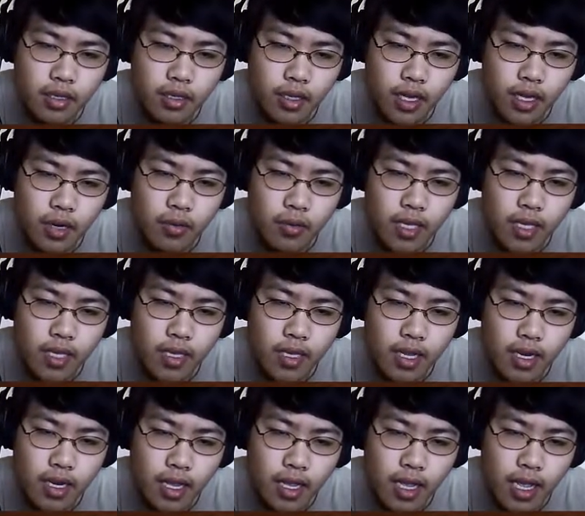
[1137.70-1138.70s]
I don't like
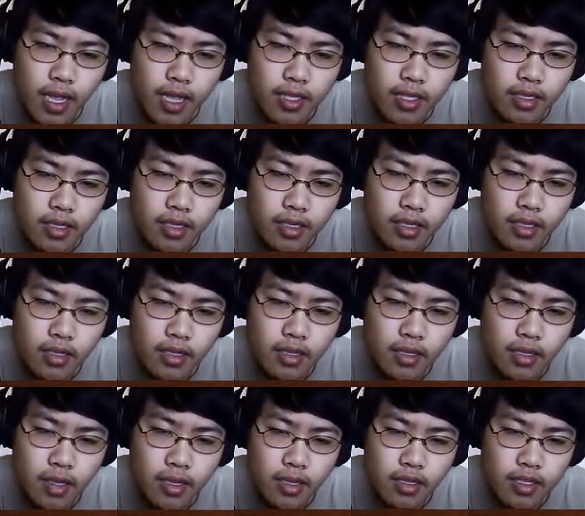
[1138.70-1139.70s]
that I had to
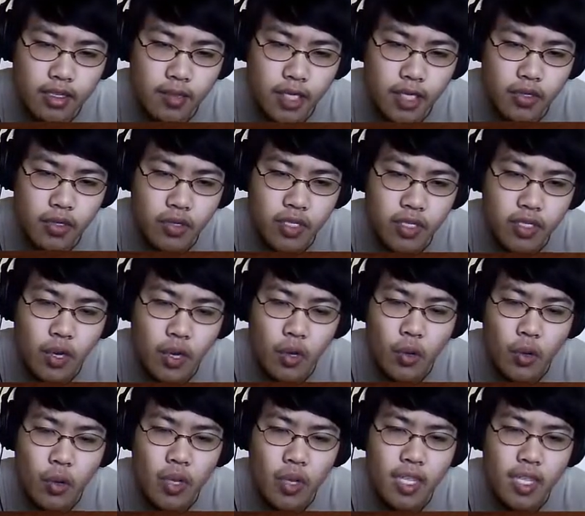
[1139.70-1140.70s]
see my trees go
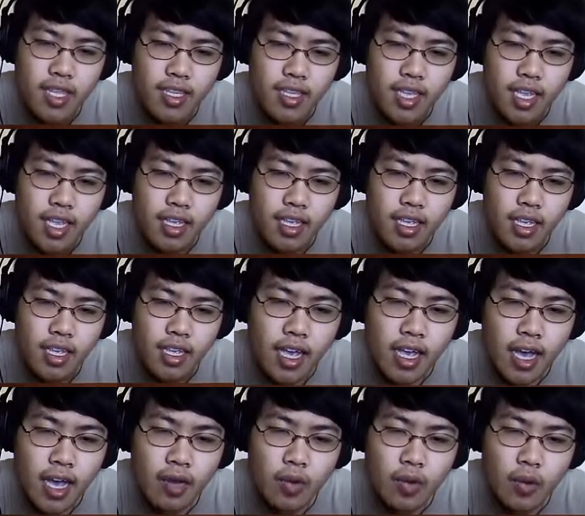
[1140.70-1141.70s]
away like that.
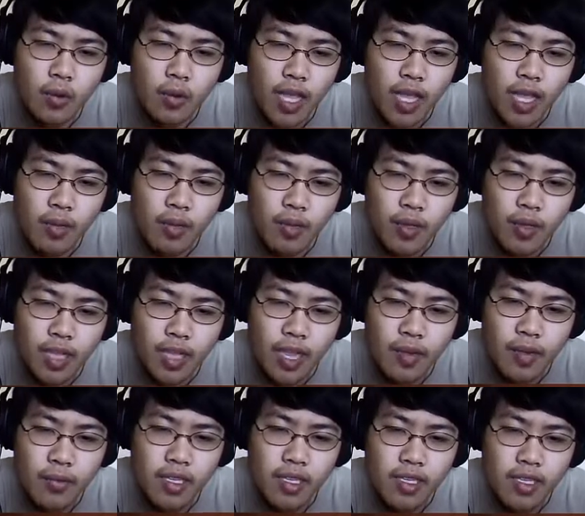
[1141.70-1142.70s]
I don't know what happened. I
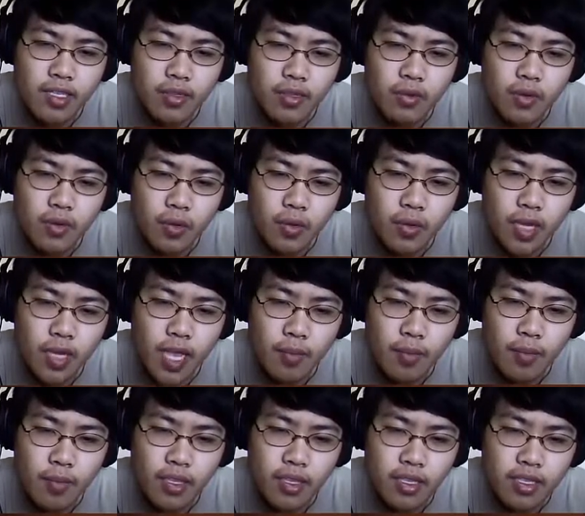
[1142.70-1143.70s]
really don't know what
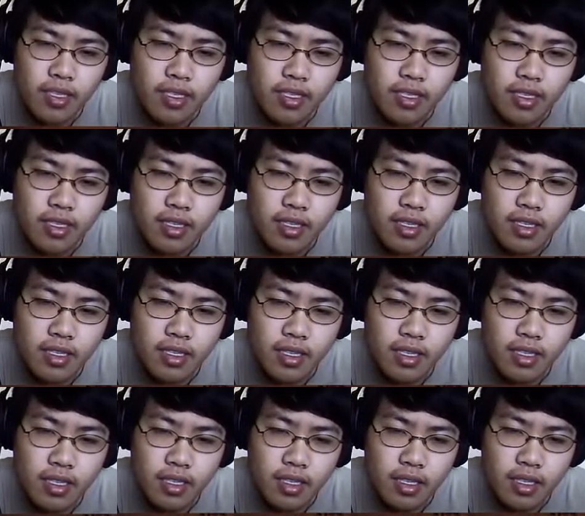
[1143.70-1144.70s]
happened.
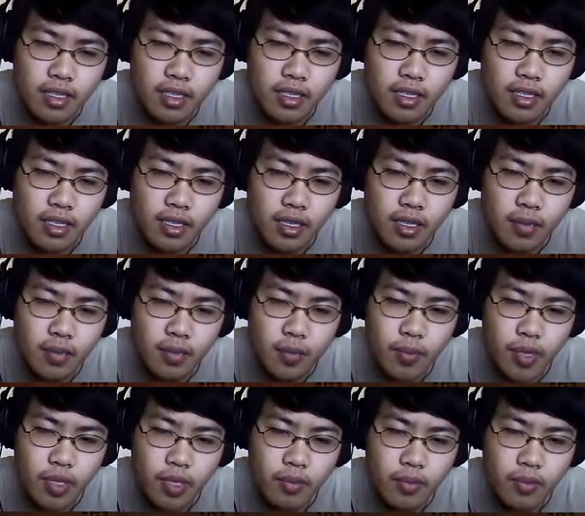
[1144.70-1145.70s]
I'm gonna
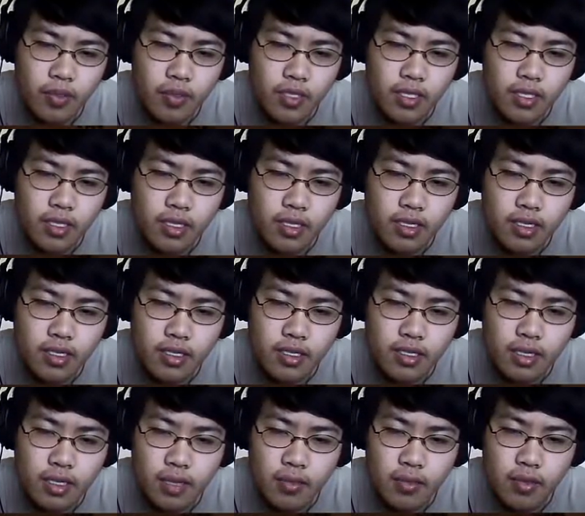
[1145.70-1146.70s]
pick up those seeds.
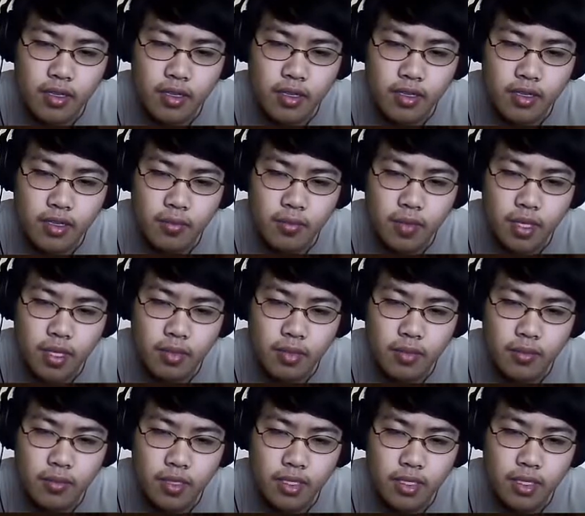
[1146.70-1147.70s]
I need to pick up
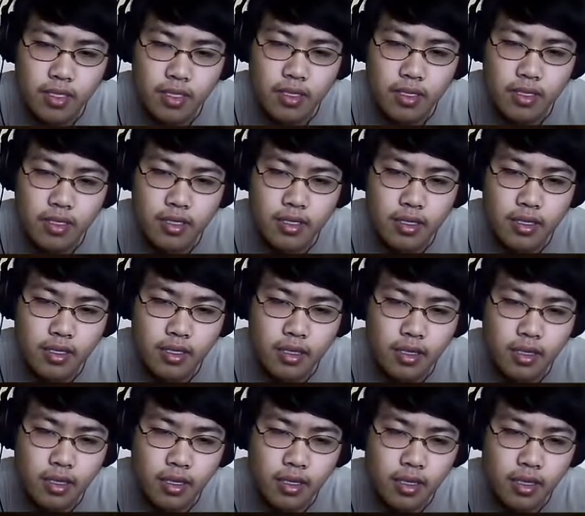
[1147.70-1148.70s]
some seeds.
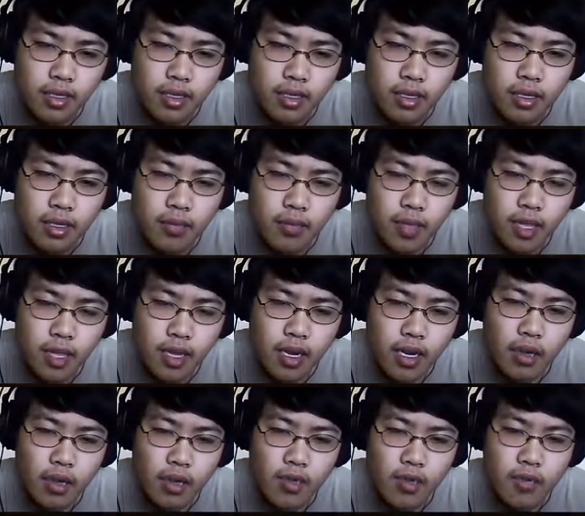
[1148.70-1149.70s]
And I
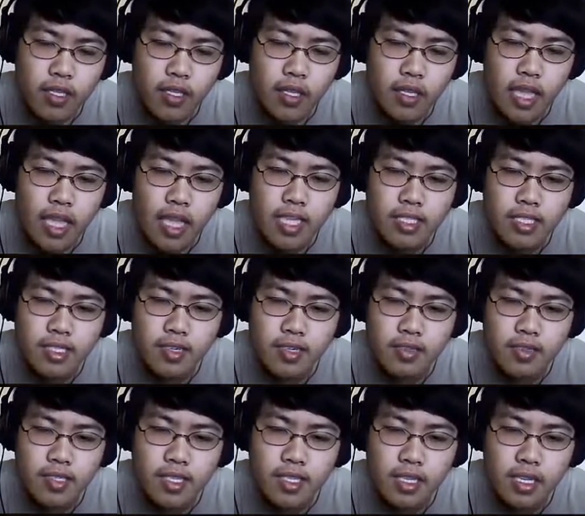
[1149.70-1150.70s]
don't even... I
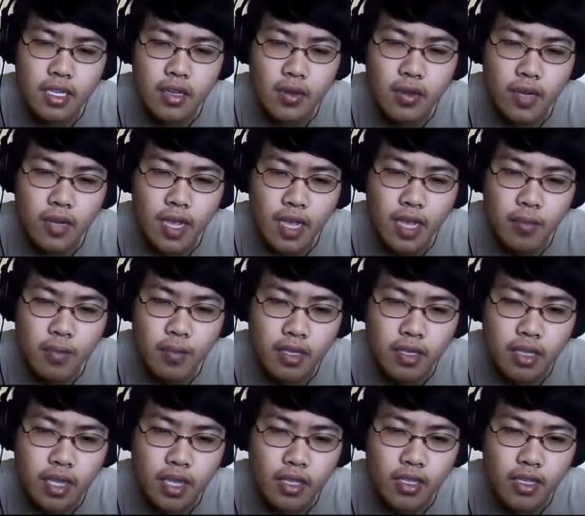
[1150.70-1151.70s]
seriously didn't know what happened.
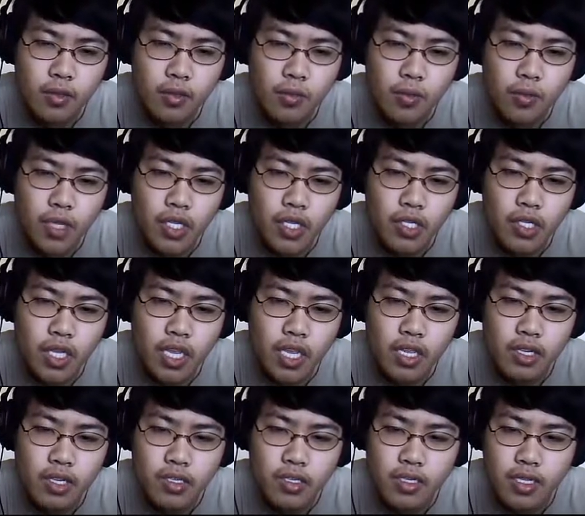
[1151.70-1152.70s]
I think the wind
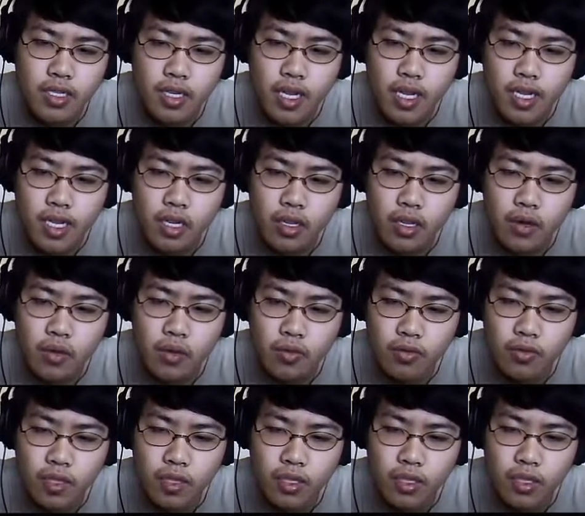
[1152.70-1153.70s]
changed and I didn't know
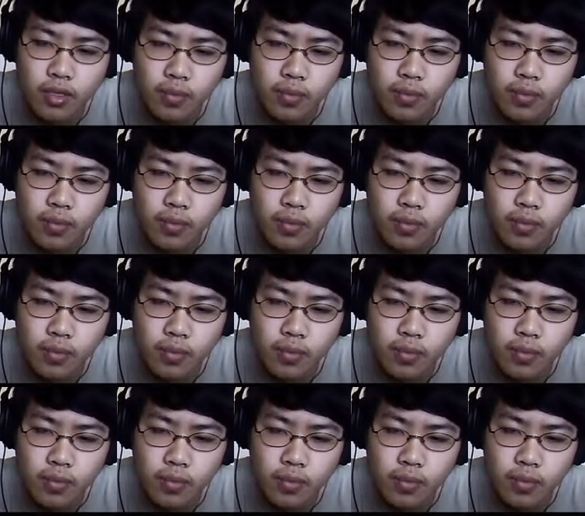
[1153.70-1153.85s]
of it.